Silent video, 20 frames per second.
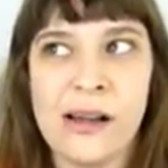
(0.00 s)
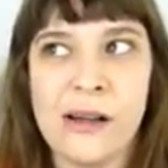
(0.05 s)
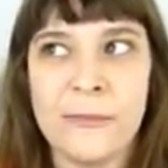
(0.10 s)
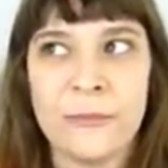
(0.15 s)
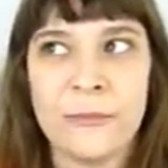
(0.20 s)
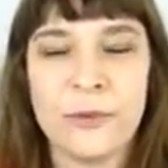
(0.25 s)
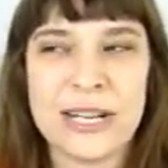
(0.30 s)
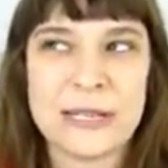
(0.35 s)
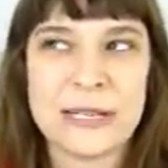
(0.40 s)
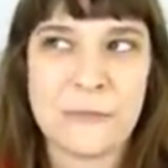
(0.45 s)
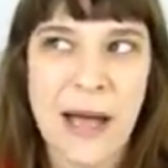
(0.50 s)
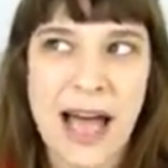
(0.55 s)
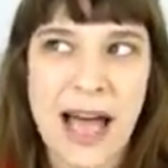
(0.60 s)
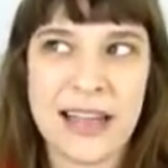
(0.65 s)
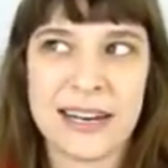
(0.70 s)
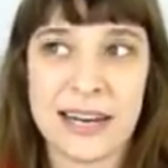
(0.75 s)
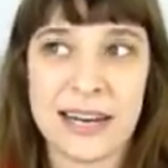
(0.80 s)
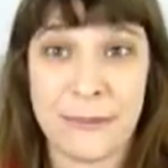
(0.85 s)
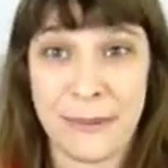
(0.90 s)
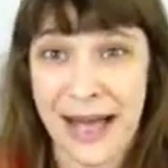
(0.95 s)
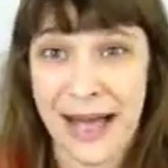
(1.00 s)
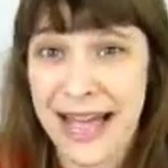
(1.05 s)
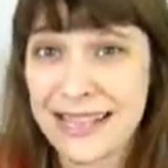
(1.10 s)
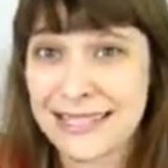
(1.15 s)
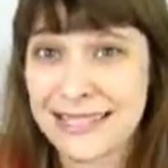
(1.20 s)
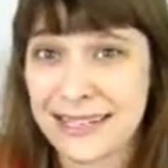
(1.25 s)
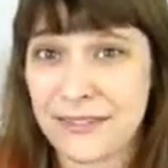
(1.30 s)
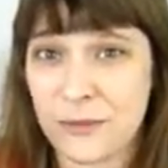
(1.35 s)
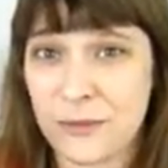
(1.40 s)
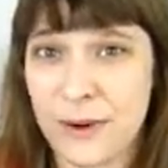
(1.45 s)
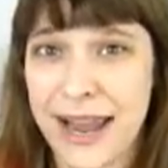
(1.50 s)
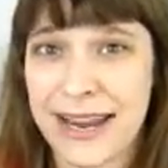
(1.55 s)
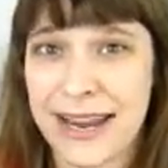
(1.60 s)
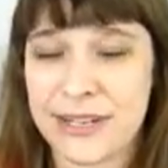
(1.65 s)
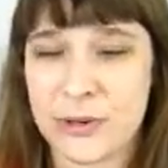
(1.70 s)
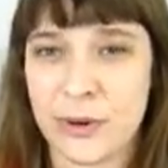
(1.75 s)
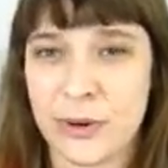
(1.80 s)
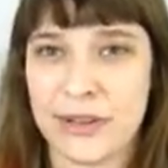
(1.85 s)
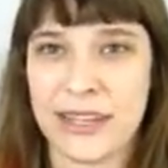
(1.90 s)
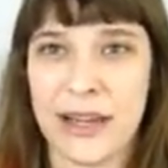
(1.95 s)
respond in a positive way
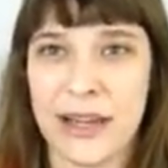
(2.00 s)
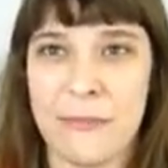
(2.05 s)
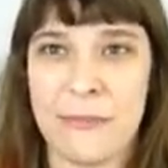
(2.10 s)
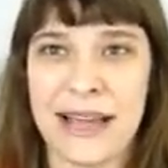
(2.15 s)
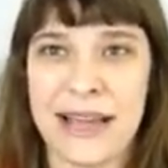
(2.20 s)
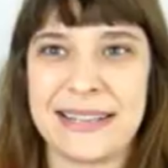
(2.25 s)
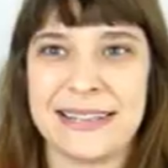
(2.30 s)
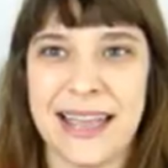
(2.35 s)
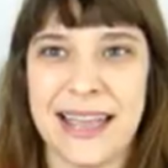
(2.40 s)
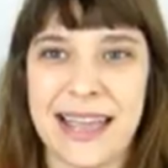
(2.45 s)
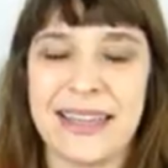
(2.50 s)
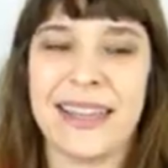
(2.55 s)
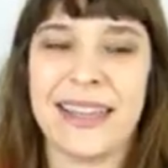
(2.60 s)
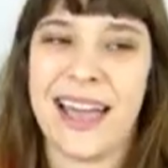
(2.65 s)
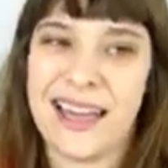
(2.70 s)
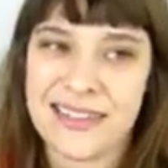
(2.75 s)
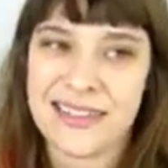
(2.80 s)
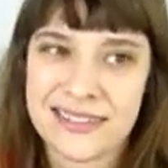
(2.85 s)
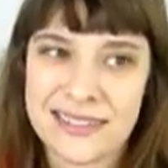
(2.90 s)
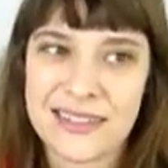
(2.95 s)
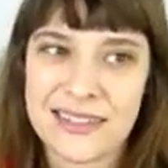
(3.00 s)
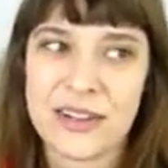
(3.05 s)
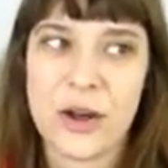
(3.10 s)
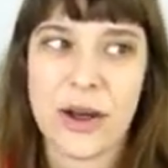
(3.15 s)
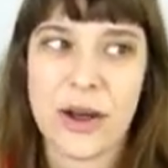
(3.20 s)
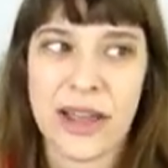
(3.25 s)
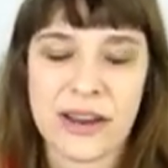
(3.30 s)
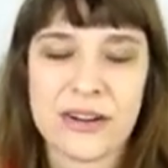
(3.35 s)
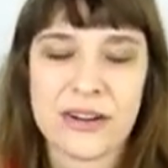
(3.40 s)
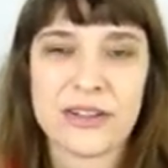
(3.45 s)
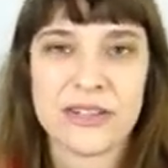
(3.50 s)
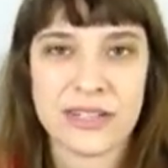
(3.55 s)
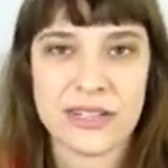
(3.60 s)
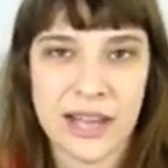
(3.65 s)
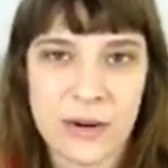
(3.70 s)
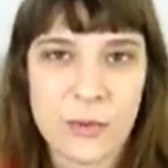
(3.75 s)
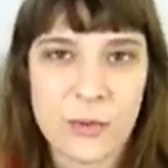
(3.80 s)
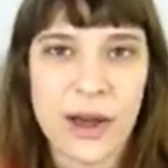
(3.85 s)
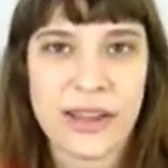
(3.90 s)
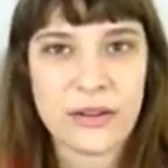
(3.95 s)
toward them by saying, Yes, you know, I
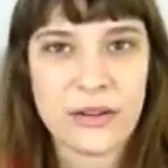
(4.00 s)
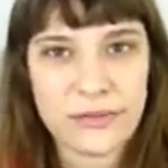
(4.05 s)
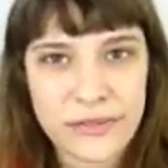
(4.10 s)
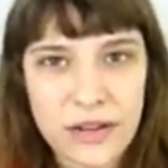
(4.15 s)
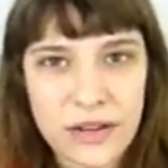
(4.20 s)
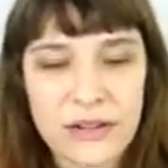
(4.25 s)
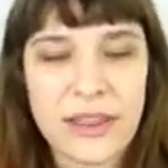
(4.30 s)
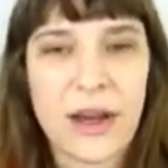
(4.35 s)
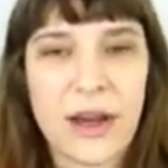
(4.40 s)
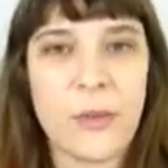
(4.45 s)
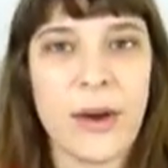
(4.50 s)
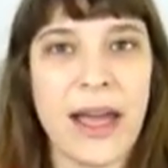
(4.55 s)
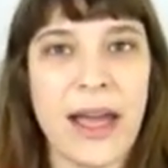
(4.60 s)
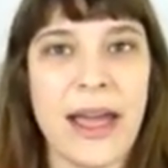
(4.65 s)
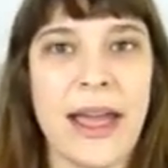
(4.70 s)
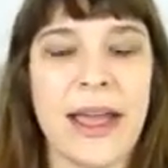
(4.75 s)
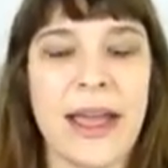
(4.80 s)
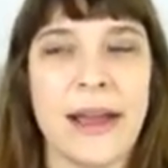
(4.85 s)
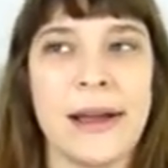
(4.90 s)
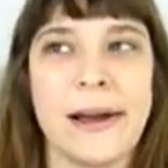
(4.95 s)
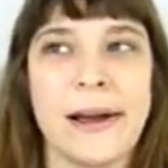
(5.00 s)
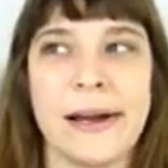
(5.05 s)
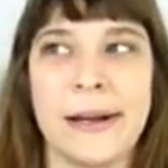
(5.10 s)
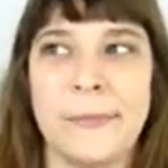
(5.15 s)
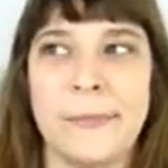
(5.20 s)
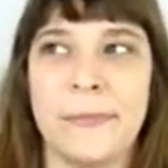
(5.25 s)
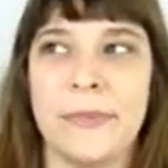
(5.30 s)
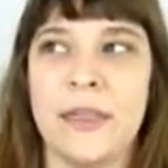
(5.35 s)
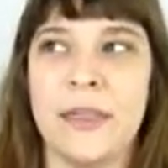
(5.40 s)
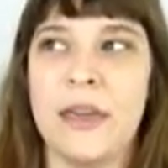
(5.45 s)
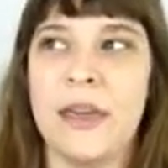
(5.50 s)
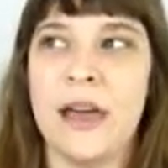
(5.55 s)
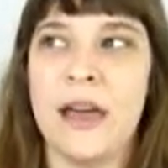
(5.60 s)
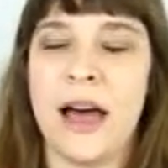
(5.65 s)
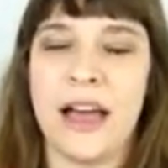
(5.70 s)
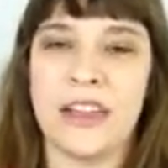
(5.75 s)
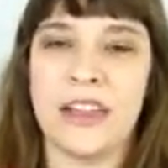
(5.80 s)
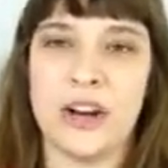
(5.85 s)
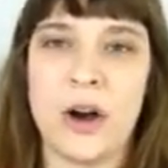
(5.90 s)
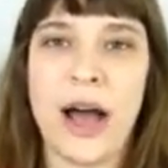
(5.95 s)
understand why you feel that way. Um,
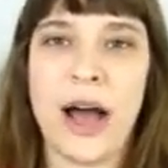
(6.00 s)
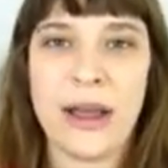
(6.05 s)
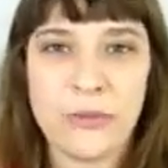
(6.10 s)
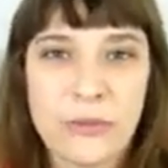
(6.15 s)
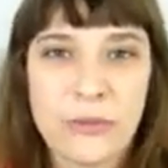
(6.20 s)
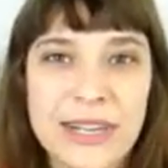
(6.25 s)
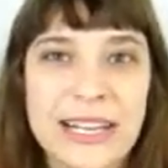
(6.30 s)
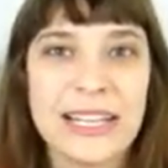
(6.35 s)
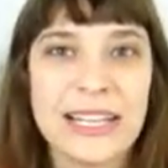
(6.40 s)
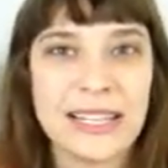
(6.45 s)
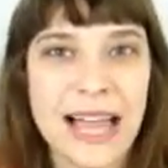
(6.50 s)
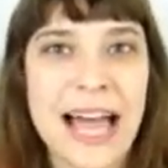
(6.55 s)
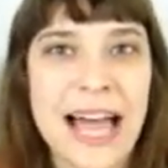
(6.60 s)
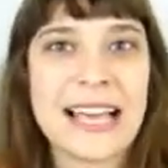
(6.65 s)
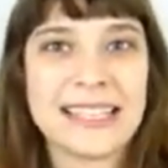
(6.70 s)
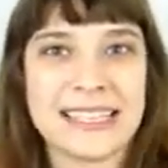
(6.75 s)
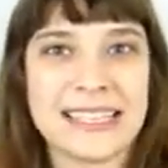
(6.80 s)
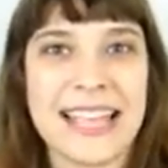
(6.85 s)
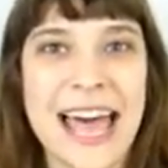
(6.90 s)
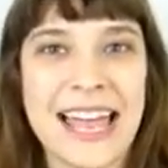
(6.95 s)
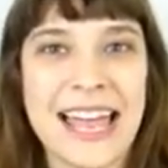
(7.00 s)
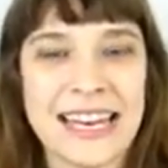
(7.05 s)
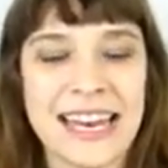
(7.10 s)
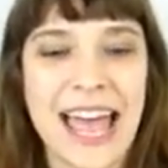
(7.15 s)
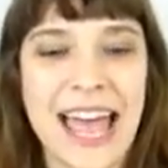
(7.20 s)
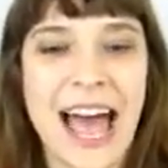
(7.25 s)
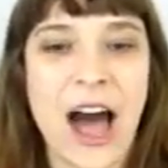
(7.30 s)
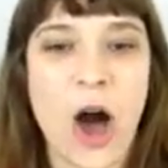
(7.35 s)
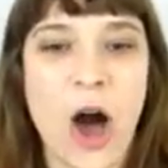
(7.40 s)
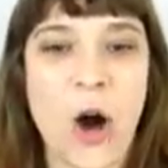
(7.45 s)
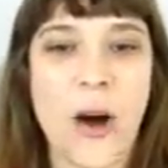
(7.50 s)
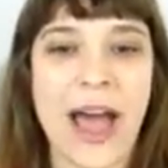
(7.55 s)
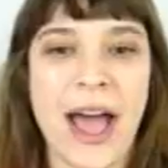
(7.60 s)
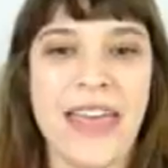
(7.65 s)
you know, I realize that now.